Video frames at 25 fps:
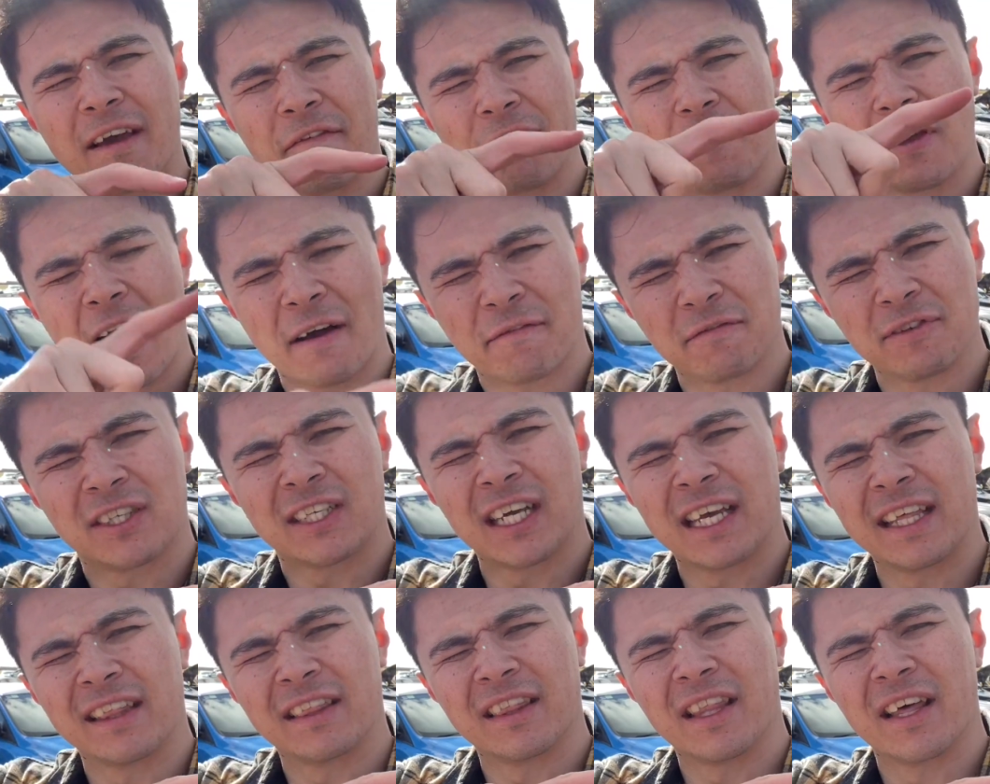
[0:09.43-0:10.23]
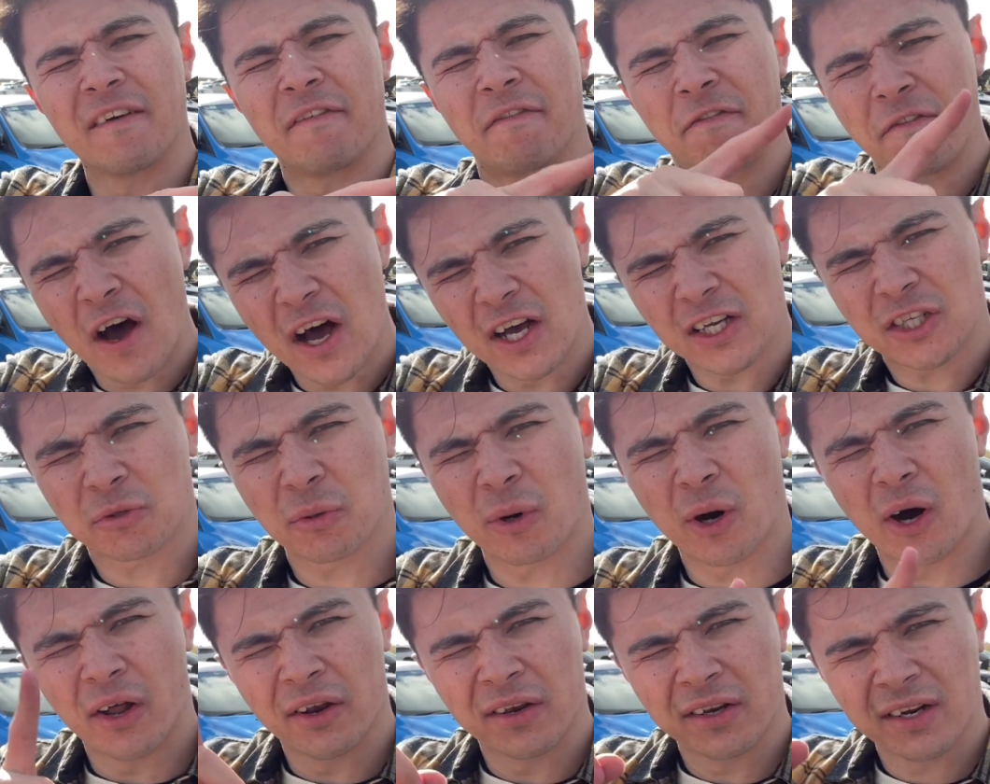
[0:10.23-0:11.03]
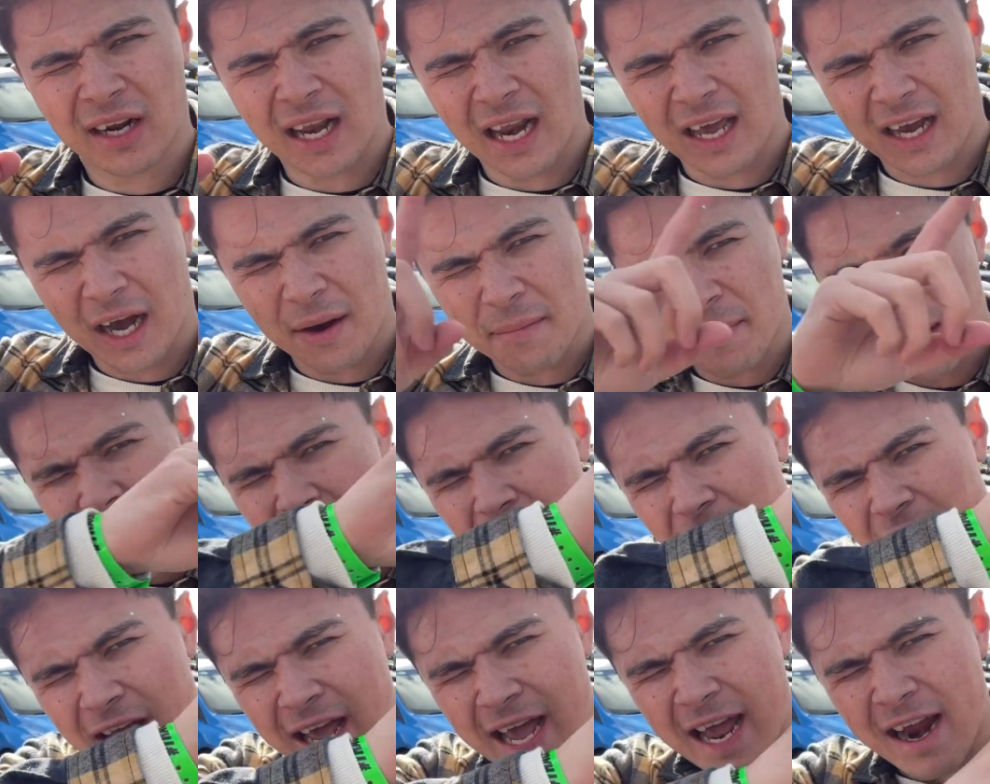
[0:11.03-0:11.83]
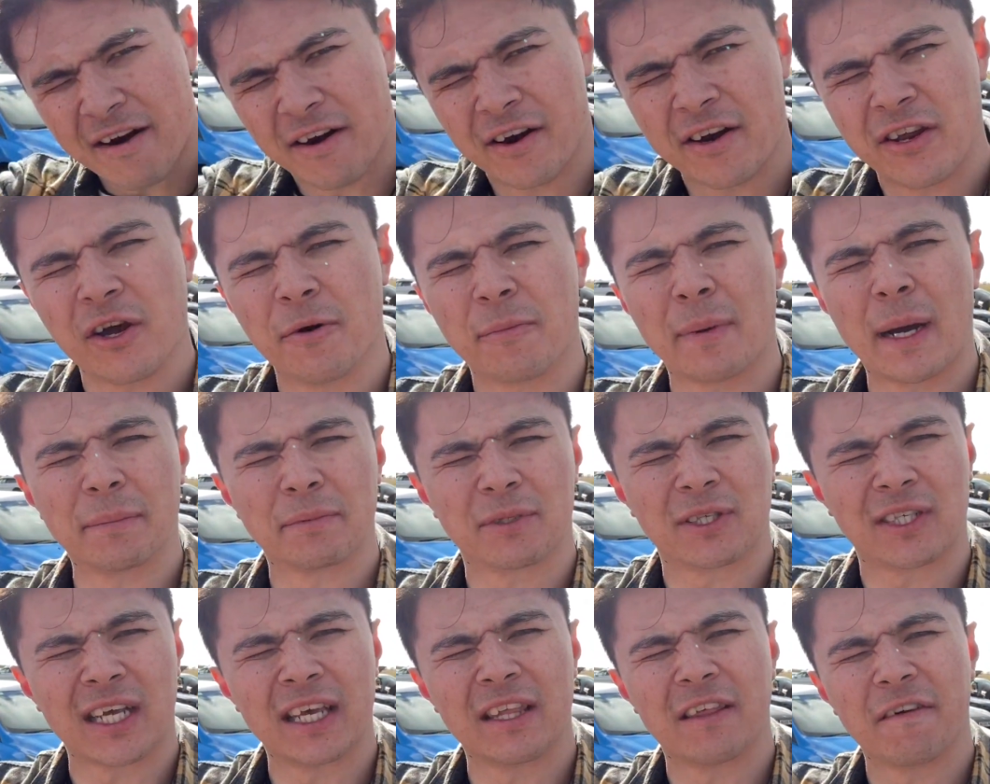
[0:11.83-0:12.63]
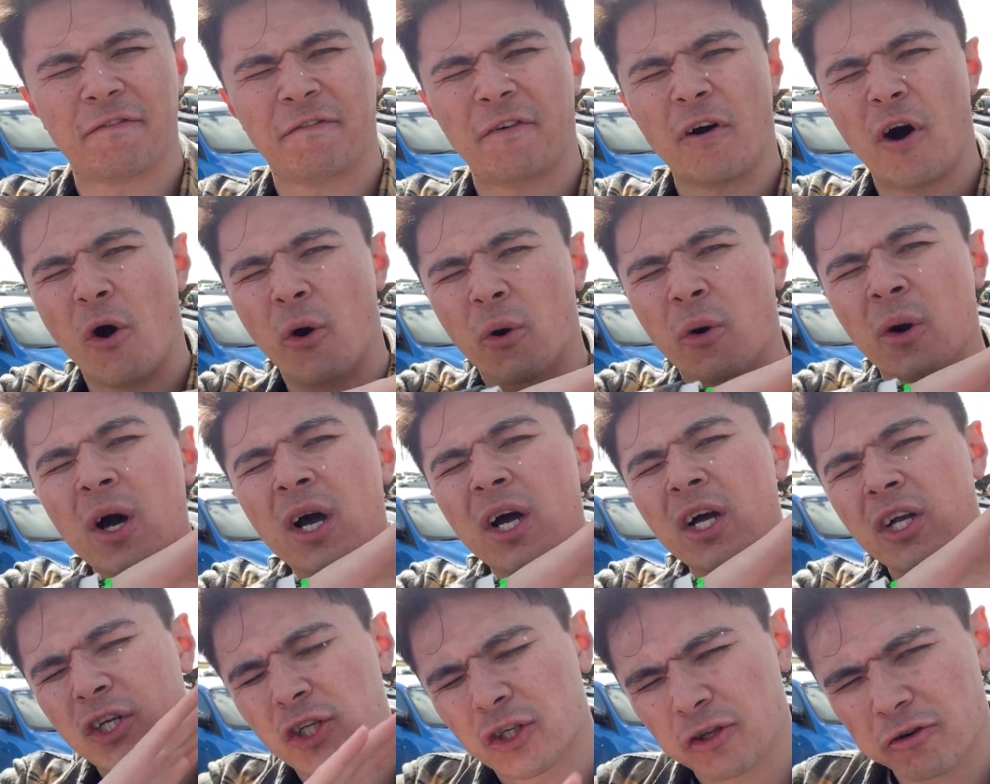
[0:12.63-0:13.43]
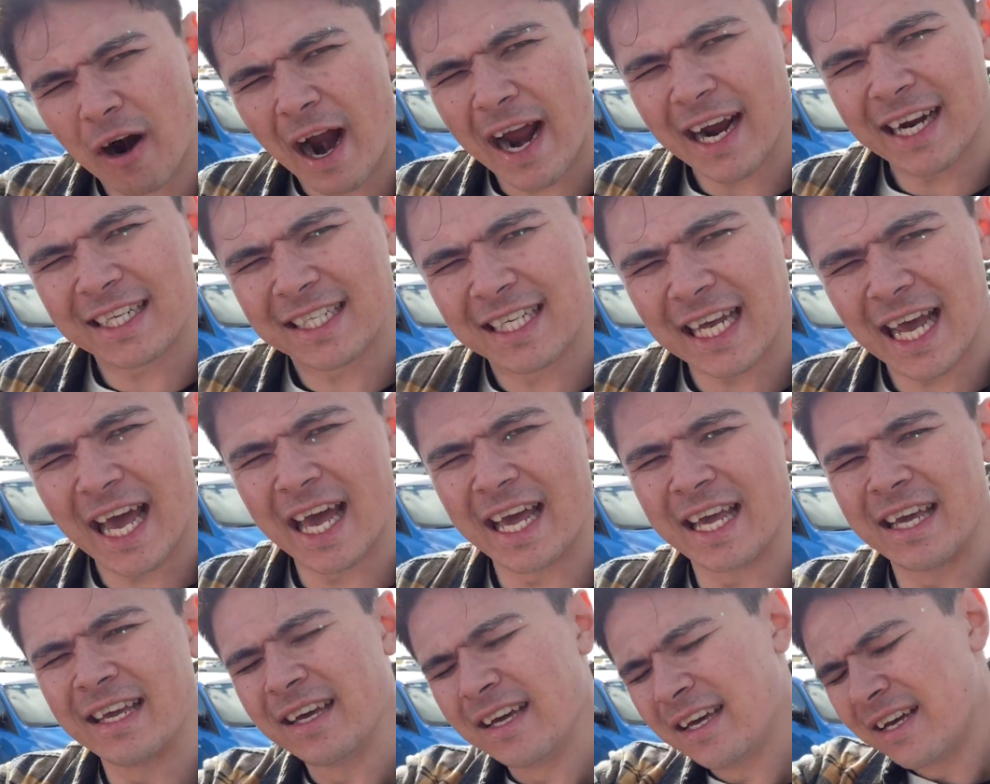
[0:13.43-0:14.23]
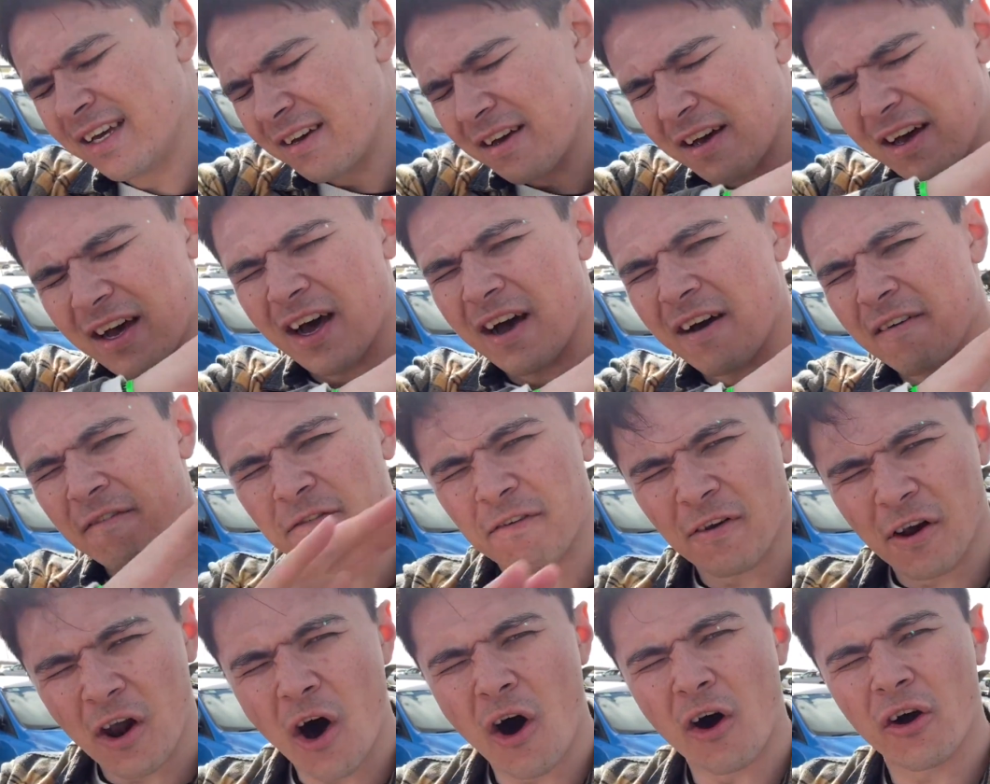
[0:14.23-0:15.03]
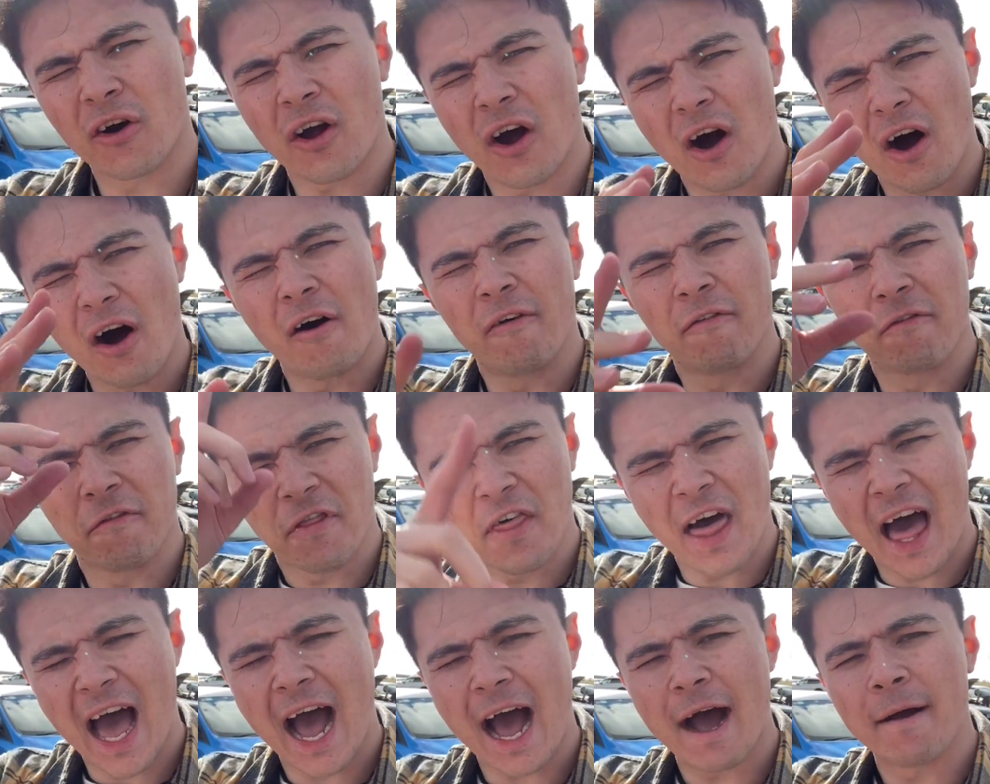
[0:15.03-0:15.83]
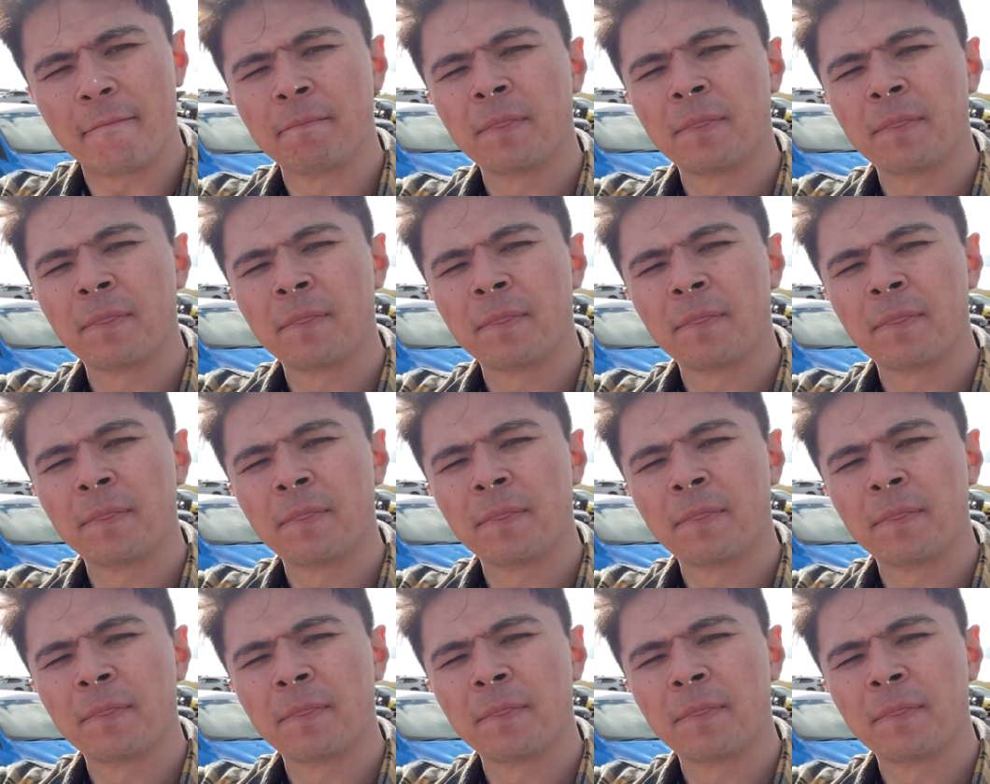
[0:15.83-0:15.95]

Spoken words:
If you haven't seen the first one, click up here or here and you'll be able to see the full track day vlog of that.